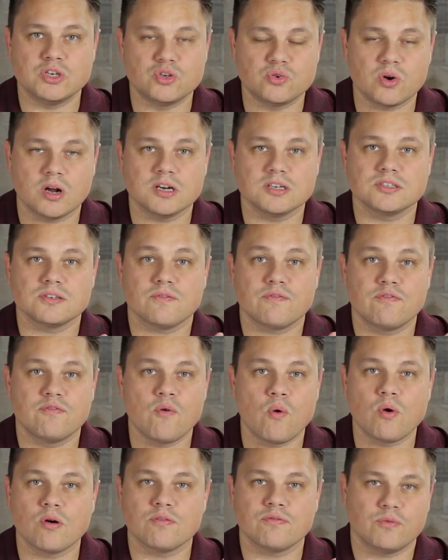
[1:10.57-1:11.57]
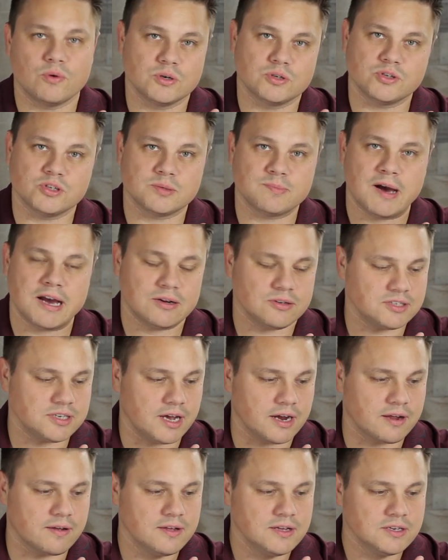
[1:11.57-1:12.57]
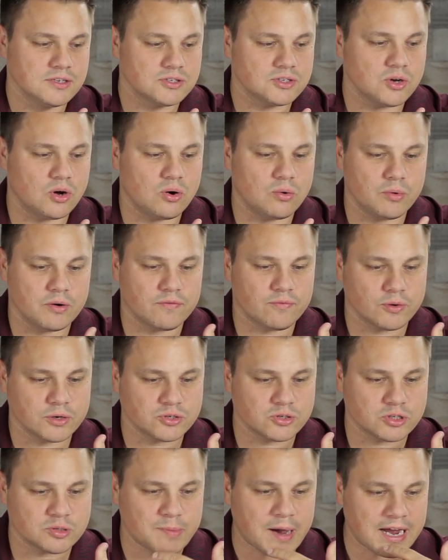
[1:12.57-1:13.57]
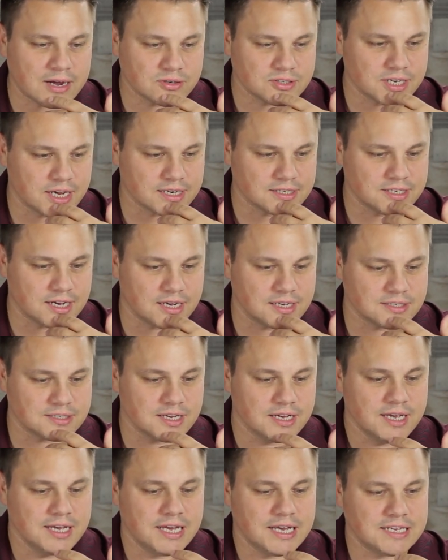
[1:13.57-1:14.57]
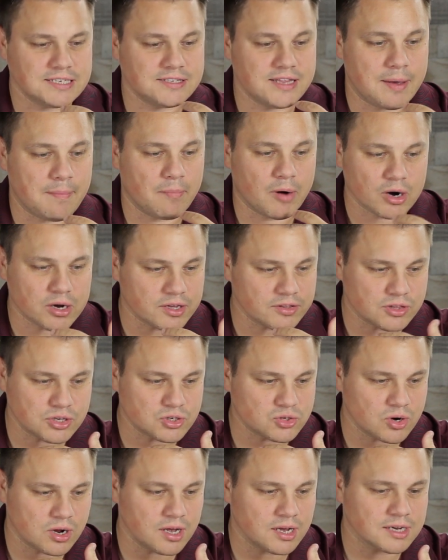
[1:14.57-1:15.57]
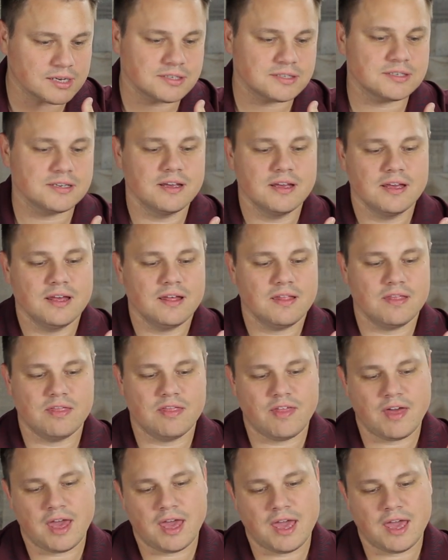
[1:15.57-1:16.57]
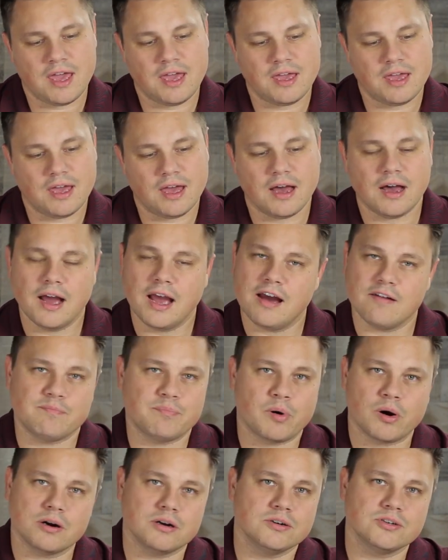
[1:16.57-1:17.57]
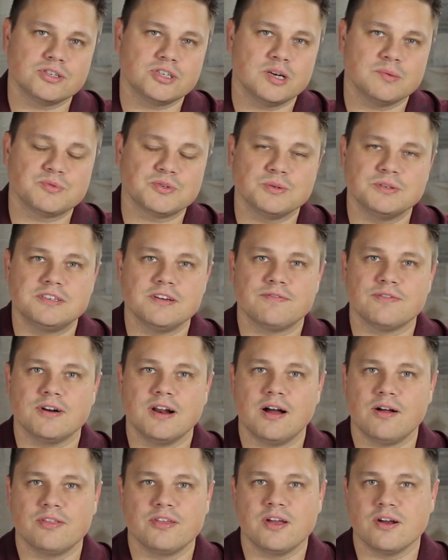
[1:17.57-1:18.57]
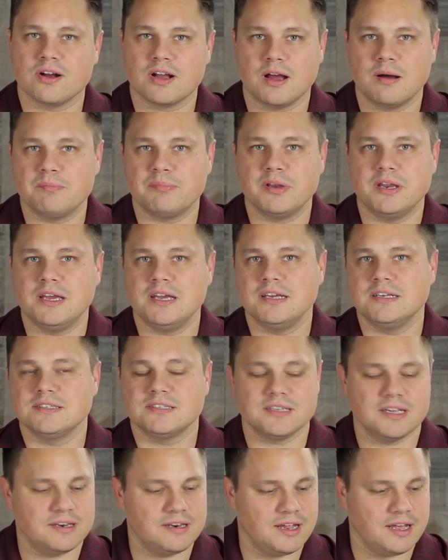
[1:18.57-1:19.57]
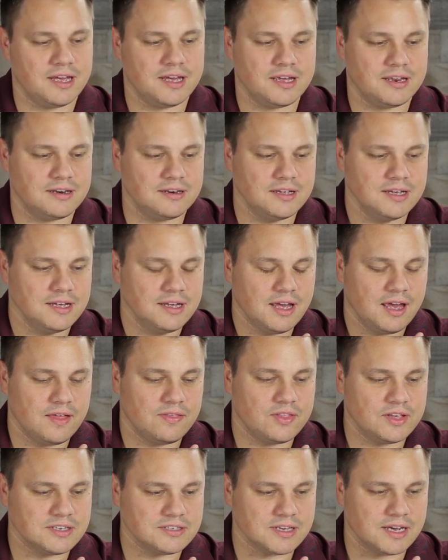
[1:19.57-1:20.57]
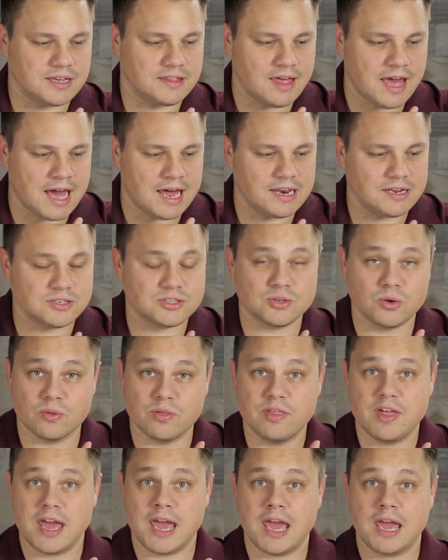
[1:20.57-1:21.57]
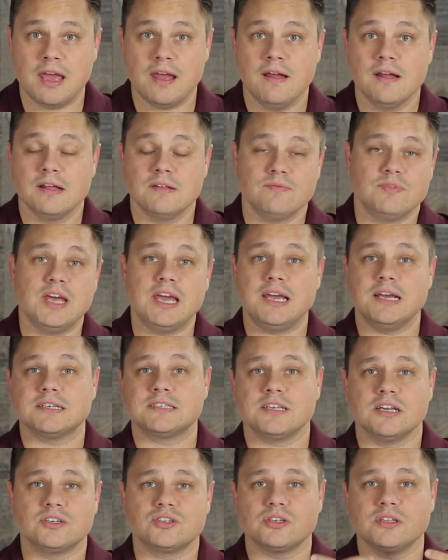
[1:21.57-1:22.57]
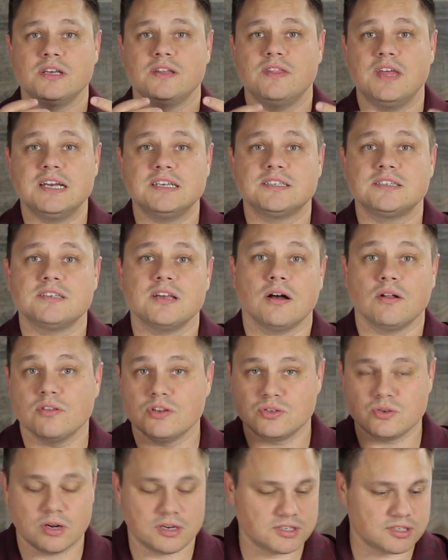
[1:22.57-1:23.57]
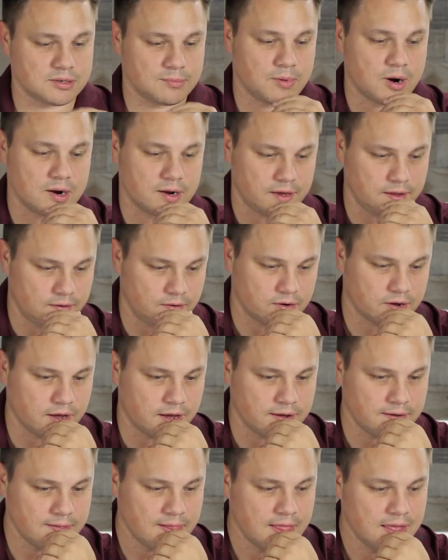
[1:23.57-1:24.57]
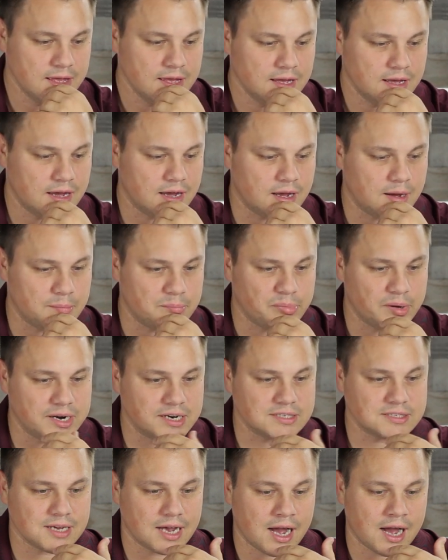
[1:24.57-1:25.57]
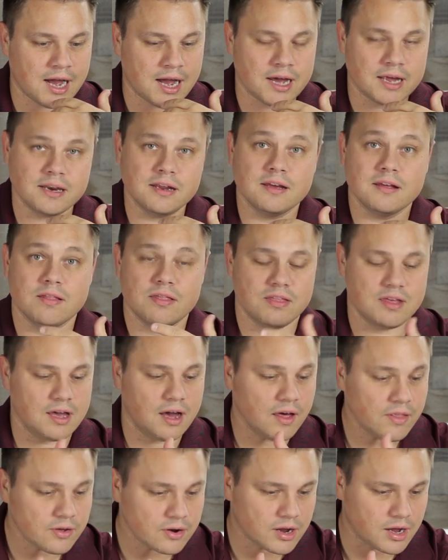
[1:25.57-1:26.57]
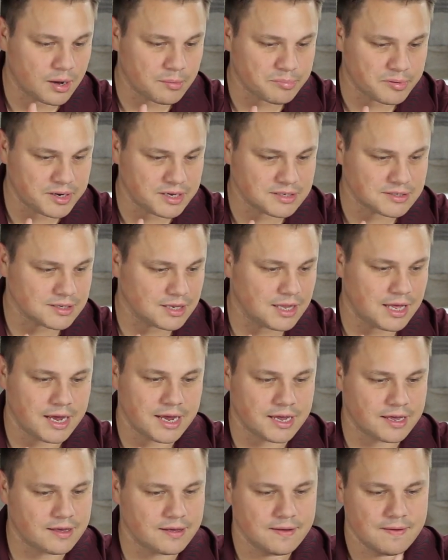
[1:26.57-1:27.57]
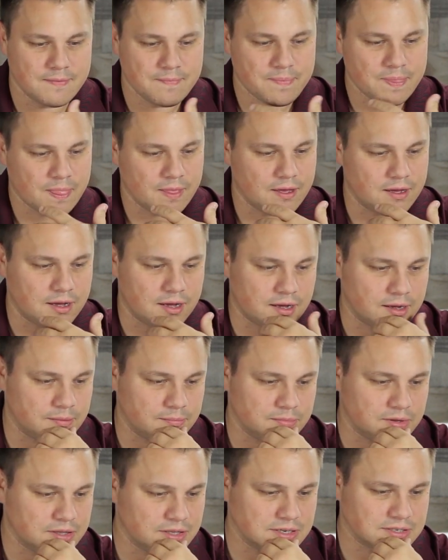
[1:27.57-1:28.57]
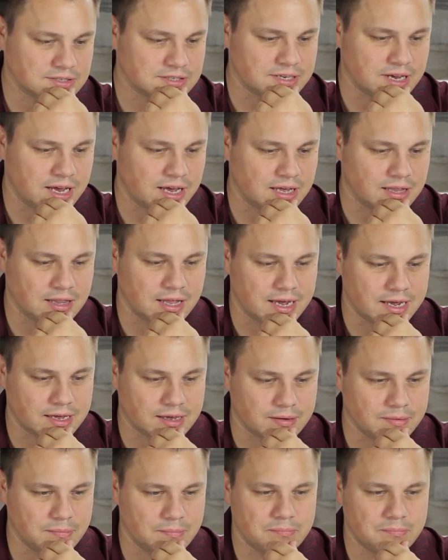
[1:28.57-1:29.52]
the drugs for Fortress Biotech. So what Fortress Biotech does is they market the drugs, they uh, have partnerships with different healthcare companies and, and, and things like that. So they, they essentially, they sell the drugs to market, okay? Um, but it's on the other companies like um, let's say like